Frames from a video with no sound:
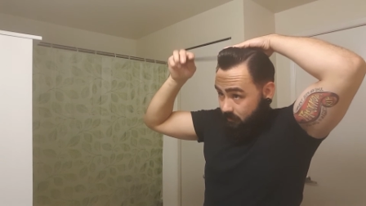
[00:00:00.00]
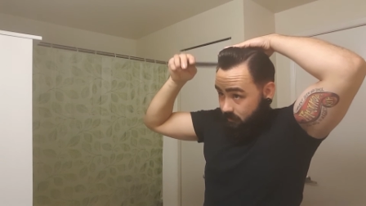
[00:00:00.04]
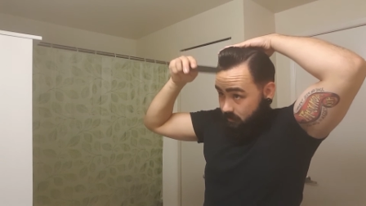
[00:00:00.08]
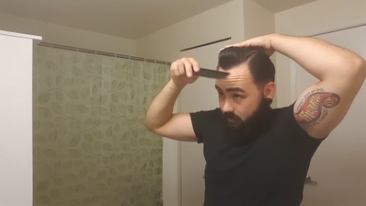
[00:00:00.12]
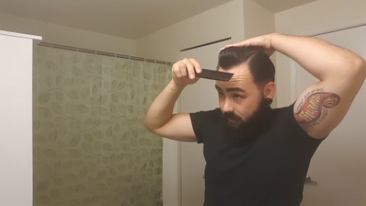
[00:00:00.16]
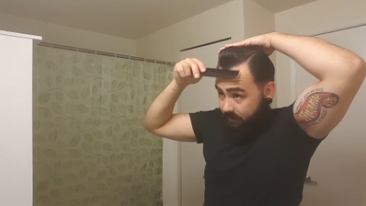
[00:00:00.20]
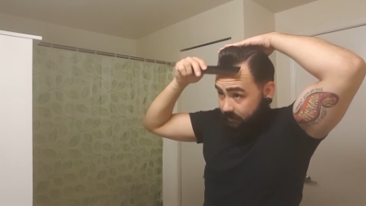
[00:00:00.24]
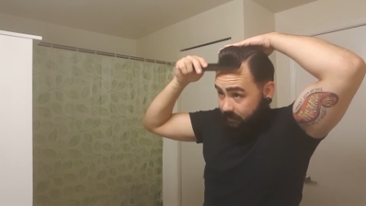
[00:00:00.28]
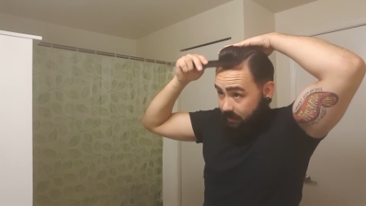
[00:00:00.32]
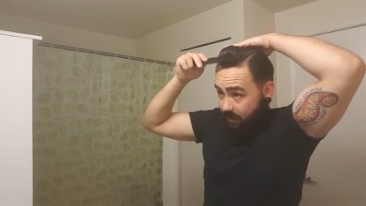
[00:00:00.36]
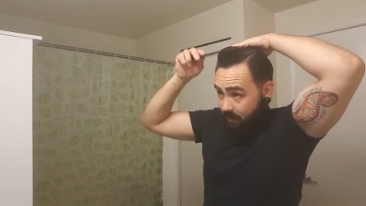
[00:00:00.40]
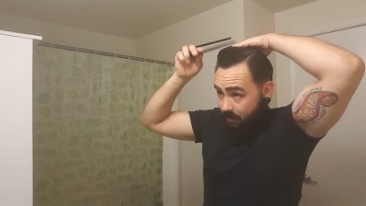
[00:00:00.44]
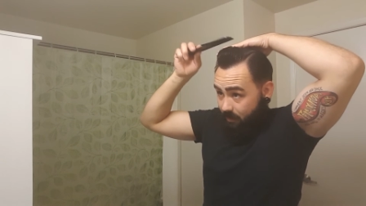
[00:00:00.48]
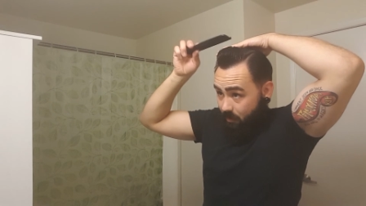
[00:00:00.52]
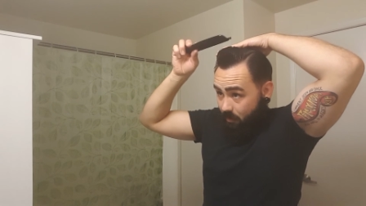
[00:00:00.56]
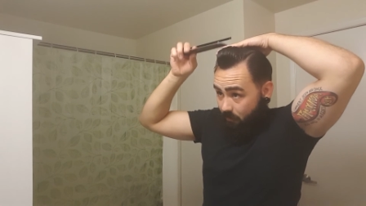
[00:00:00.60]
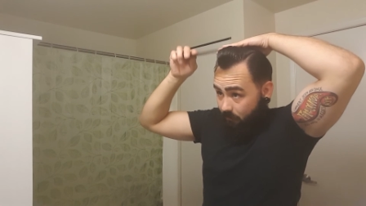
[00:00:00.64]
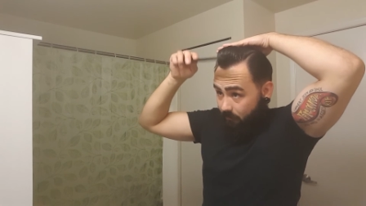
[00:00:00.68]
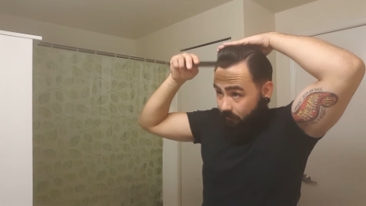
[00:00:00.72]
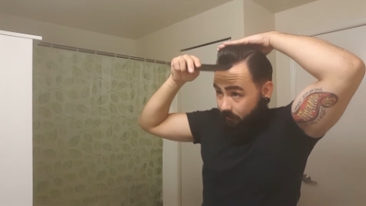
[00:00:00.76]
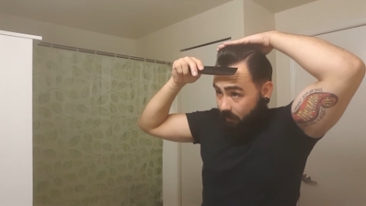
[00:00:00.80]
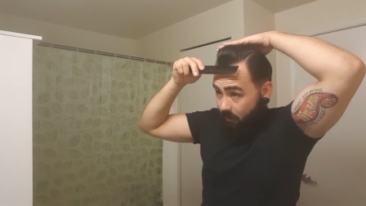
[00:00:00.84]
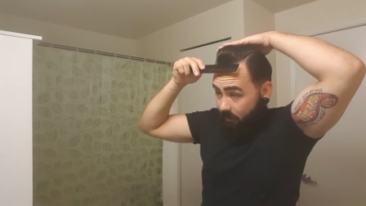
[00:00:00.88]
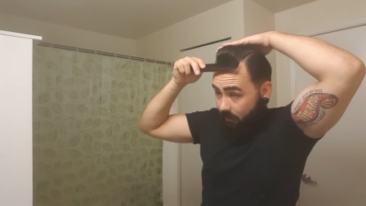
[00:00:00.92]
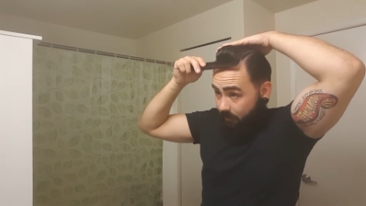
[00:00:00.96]
It's got no
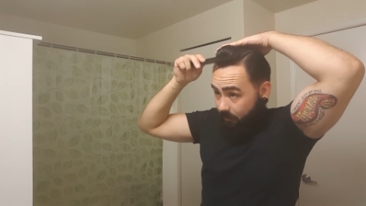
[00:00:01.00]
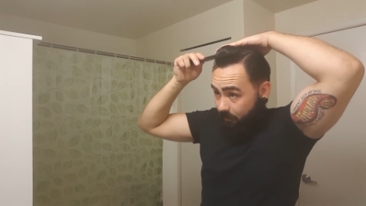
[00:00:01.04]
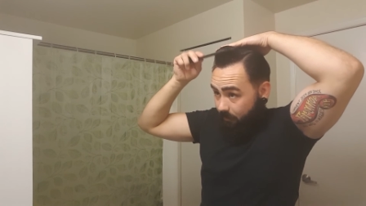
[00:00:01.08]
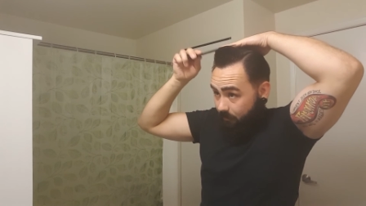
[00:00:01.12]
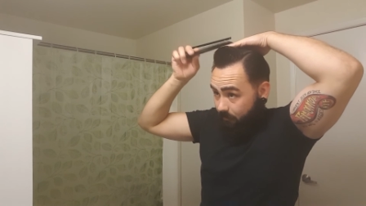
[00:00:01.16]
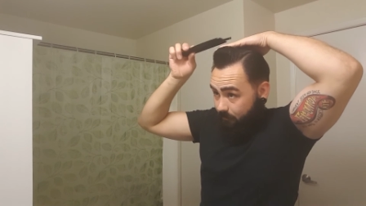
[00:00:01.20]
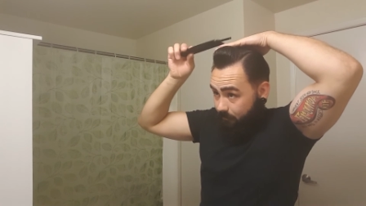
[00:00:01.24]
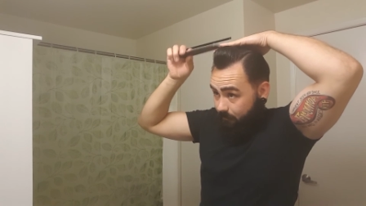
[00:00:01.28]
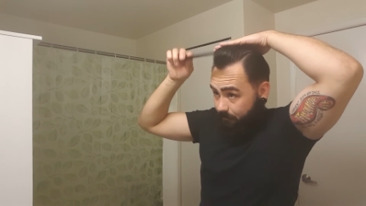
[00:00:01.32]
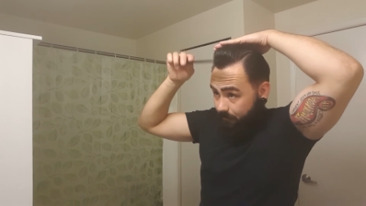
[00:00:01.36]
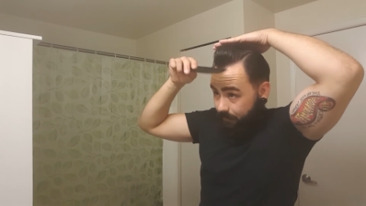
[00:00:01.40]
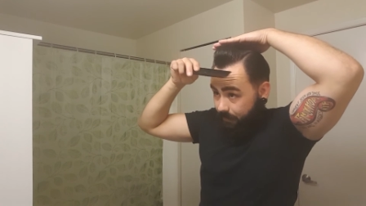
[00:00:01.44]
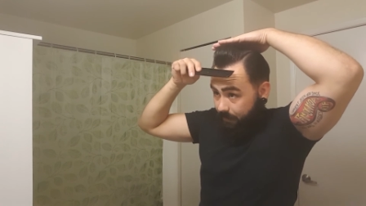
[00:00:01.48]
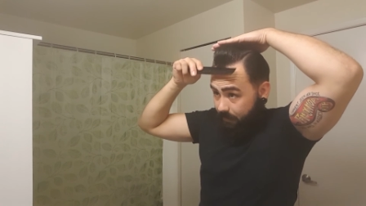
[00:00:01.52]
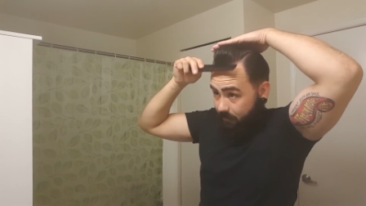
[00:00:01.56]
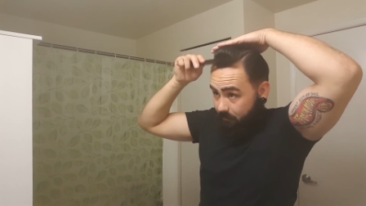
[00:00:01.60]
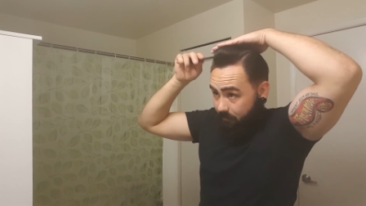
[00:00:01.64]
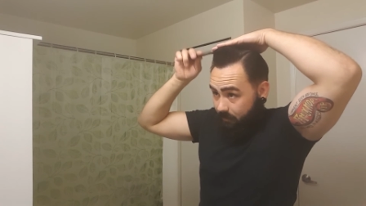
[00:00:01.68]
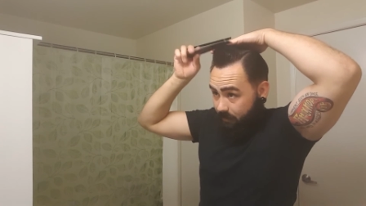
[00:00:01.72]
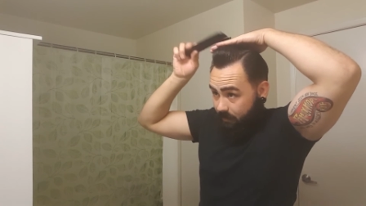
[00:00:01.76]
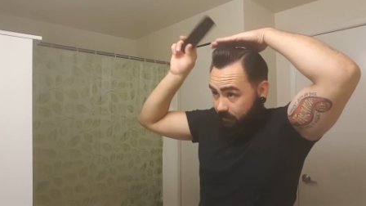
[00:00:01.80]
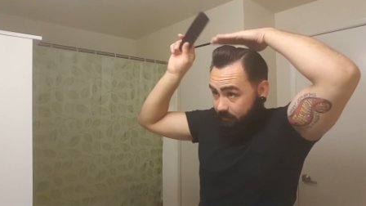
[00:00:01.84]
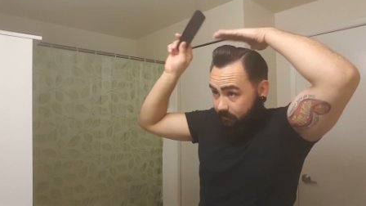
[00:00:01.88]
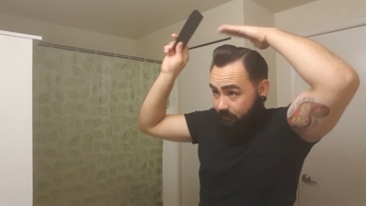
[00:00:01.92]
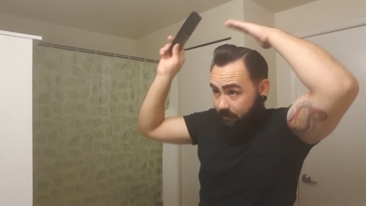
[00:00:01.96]
volume
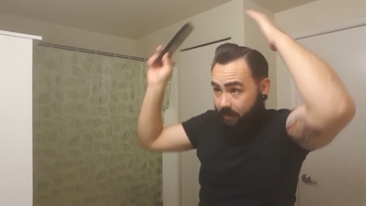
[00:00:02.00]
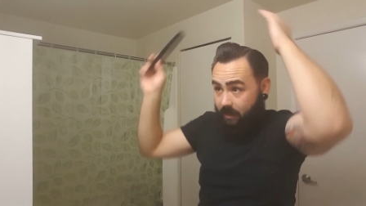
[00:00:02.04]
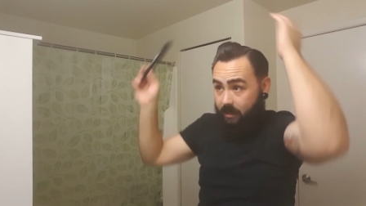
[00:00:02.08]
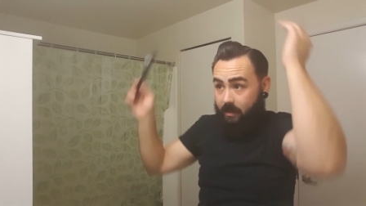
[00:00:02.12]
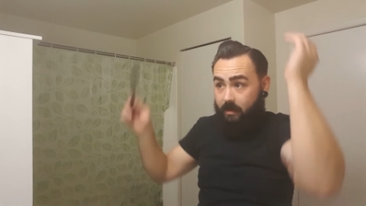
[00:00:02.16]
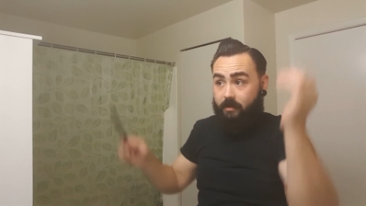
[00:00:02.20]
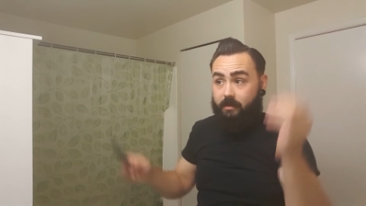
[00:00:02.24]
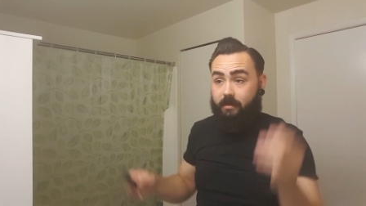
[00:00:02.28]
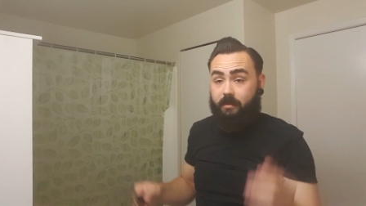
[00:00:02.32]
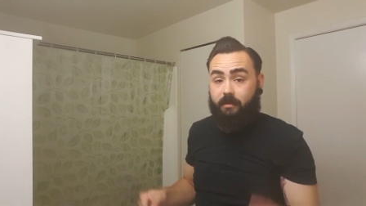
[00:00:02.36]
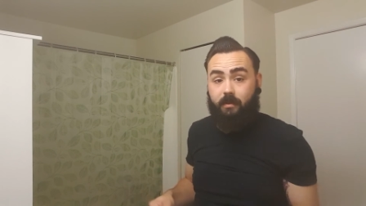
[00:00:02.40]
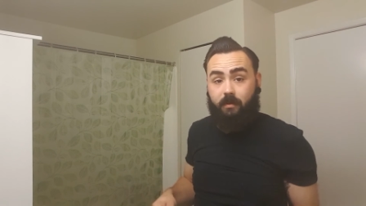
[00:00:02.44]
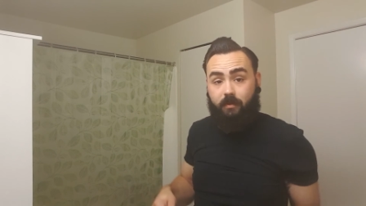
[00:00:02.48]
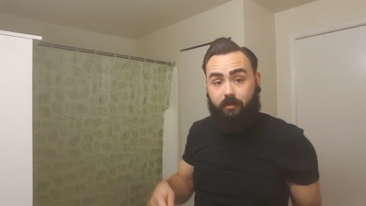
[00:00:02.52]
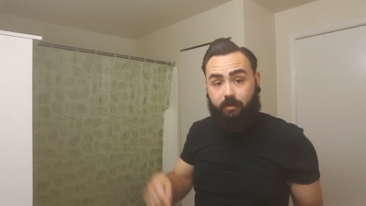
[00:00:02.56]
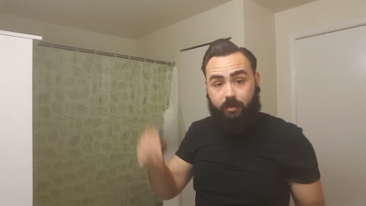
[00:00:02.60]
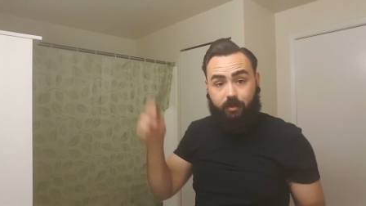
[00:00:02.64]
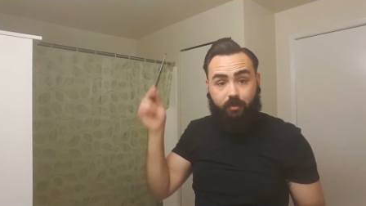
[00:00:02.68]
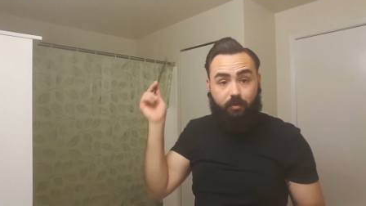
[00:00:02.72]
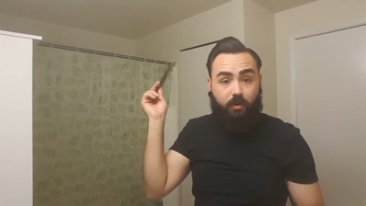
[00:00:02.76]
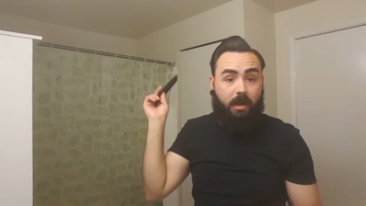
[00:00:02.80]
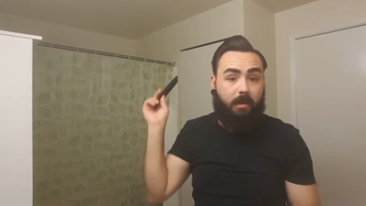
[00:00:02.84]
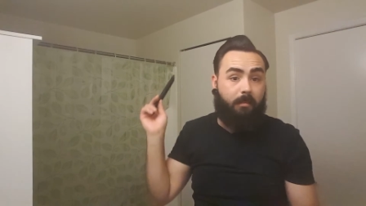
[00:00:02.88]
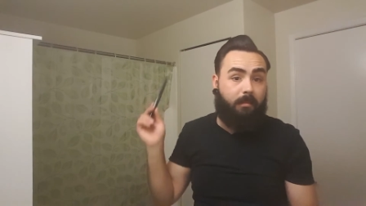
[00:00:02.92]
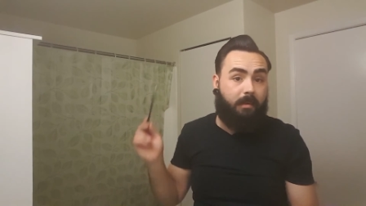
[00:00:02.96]
because my hair just goes
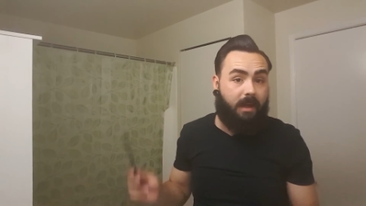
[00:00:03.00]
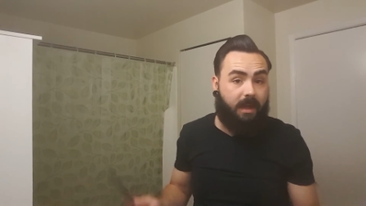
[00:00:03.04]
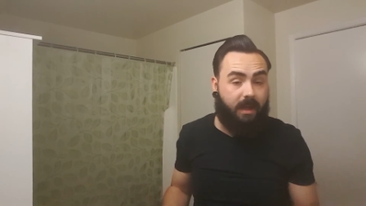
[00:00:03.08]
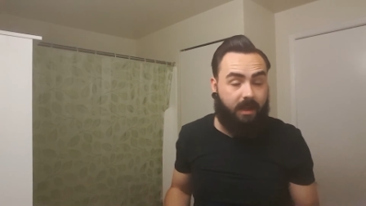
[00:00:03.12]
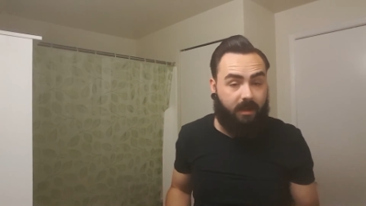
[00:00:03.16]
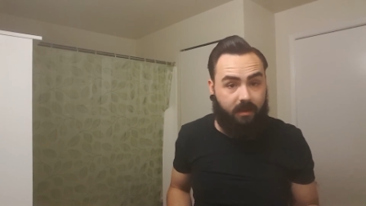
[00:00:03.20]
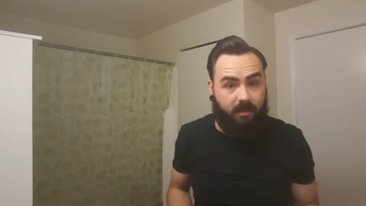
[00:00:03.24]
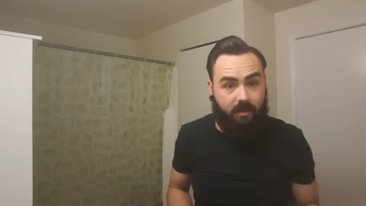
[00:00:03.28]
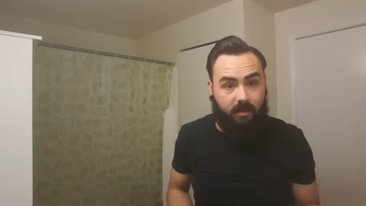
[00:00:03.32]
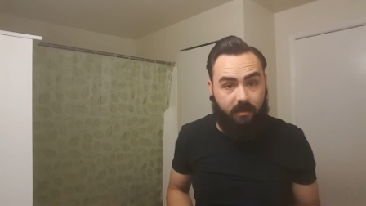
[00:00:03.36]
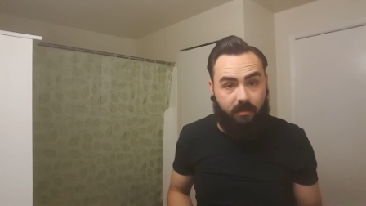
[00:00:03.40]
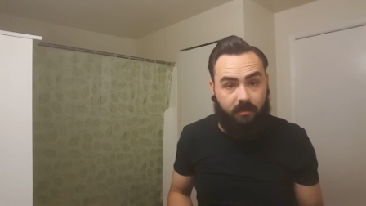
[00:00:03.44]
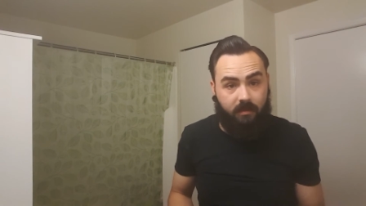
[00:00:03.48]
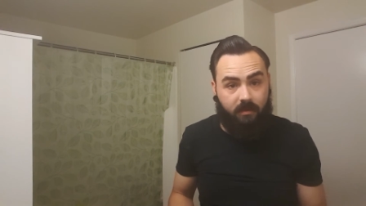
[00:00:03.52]
straight back.